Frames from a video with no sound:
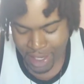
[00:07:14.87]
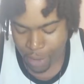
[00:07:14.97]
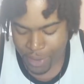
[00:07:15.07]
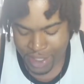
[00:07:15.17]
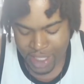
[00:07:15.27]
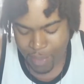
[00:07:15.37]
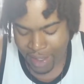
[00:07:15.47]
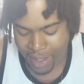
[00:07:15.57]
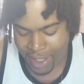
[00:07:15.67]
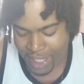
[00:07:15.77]
I wasn't
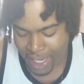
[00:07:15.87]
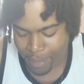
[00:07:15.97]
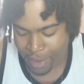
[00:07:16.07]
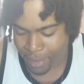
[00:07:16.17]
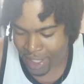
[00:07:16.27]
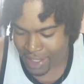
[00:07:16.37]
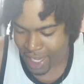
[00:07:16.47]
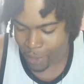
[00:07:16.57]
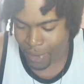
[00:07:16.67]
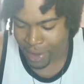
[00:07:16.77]
expecting any type of. That's
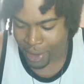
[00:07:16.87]
how we do.